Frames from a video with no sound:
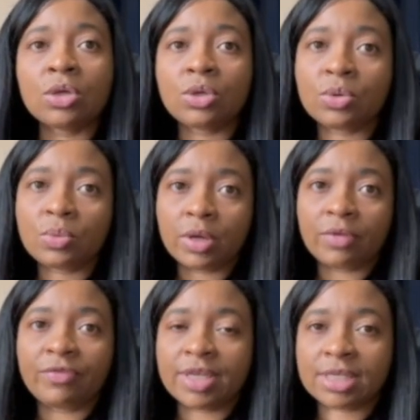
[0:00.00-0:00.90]
You
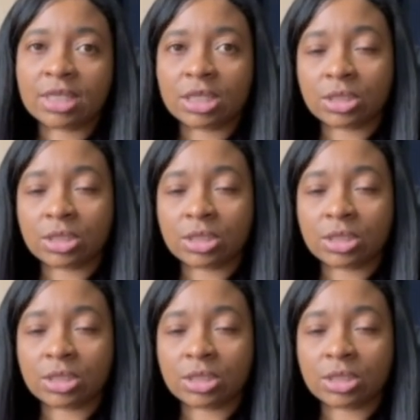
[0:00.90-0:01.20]
will visit the